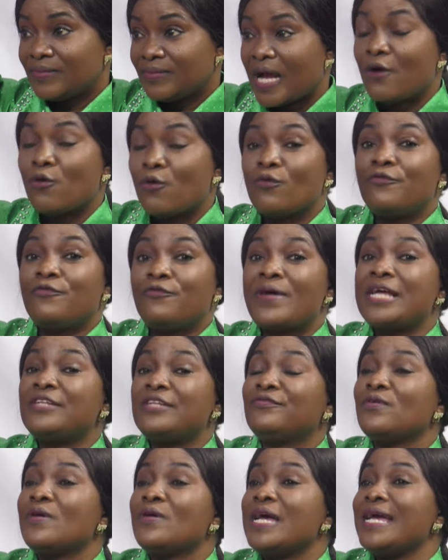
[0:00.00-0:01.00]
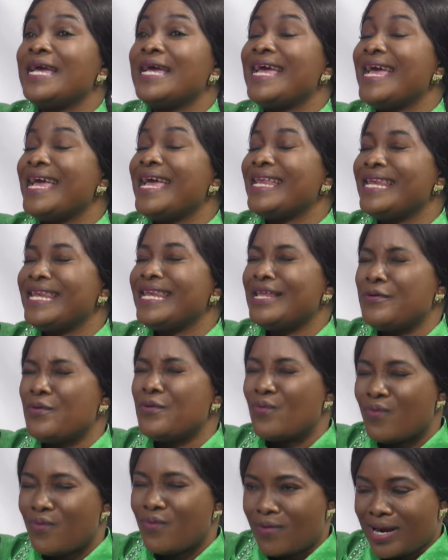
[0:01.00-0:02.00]
I will fight for
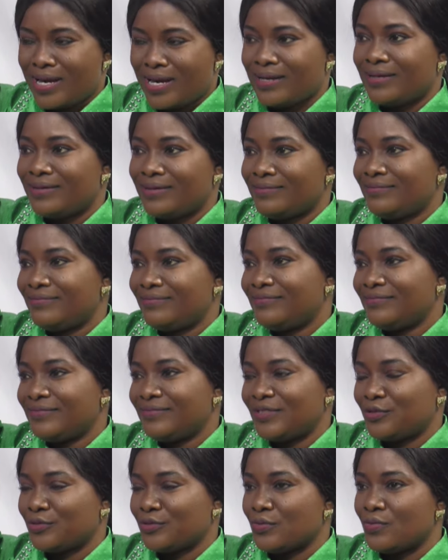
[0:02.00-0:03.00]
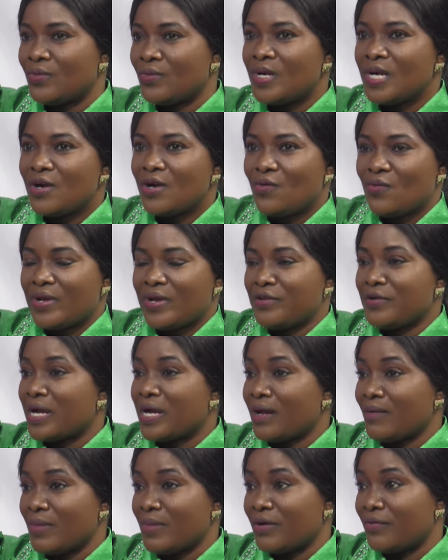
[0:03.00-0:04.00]
anyone. Mm-hmm. So mm-hmm. when you
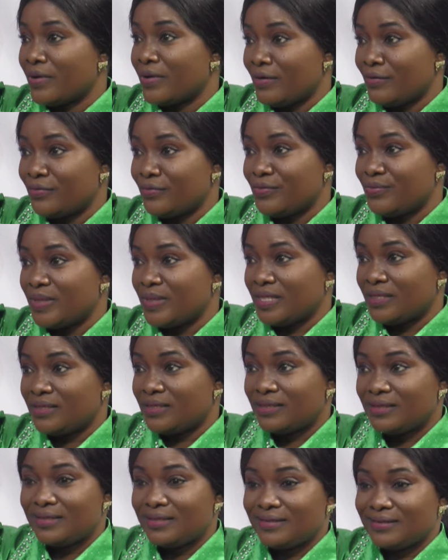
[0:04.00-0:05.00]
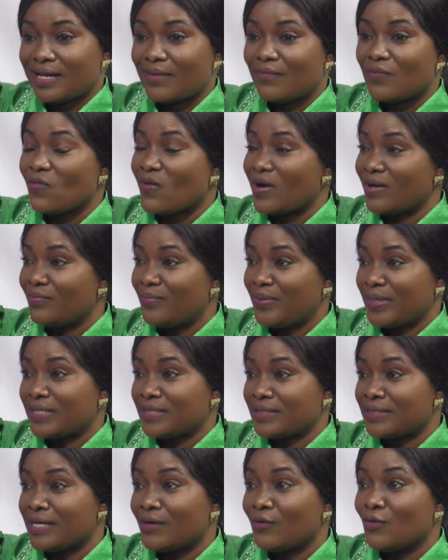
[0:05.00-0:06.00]
come around me, mm-hmm. I'm one
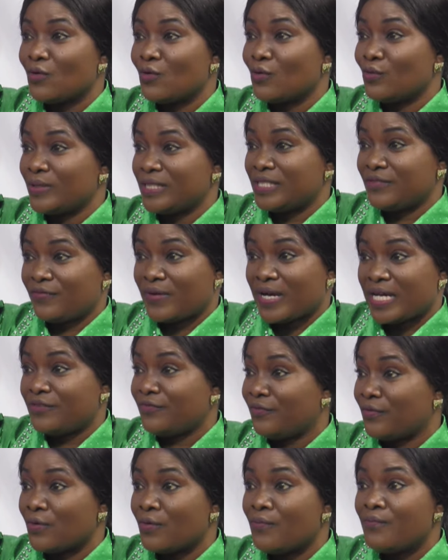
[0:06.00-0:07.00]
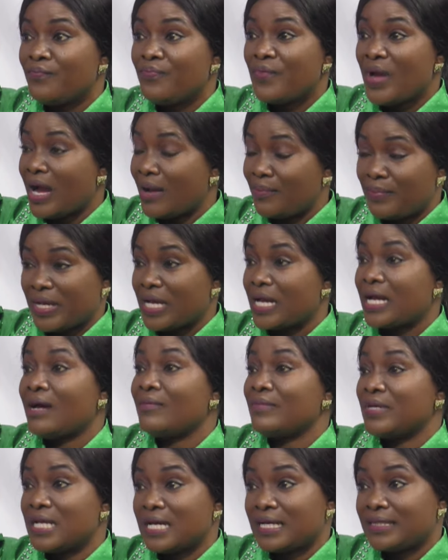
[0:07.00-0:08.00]
person that will always fight for mm-hmm.
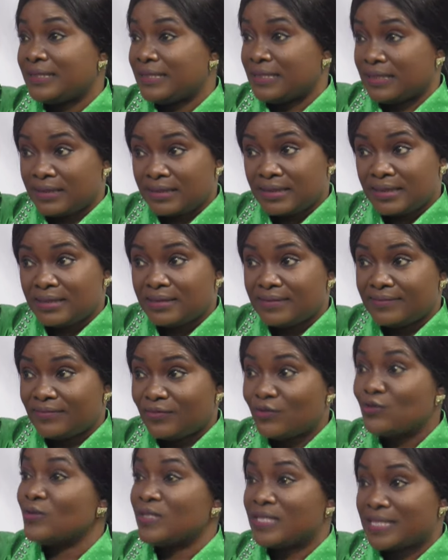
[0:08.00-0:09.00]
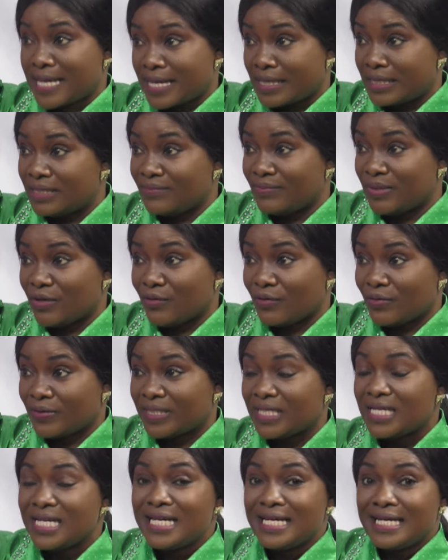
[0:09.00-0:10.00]
up-and-coming artists mm-hmm. to stand. Because
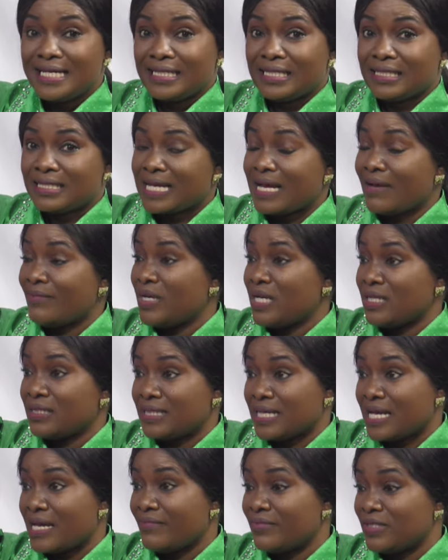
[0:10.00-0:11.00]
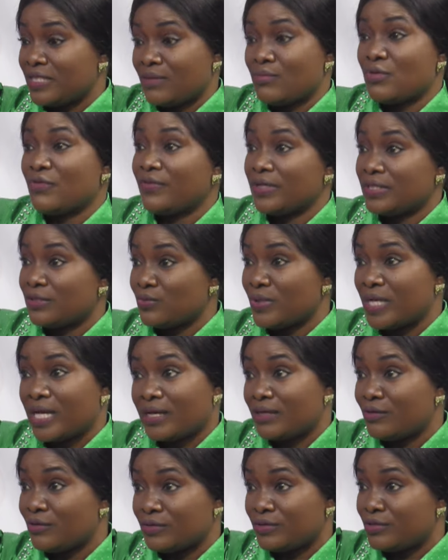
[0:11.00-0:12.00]
yes. there's coming a time, some of us, we
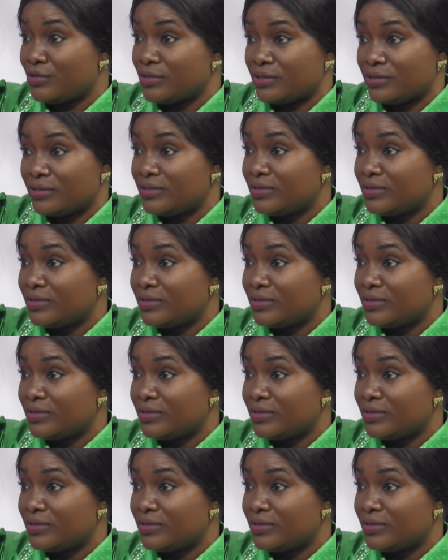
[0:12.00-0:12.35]
cannot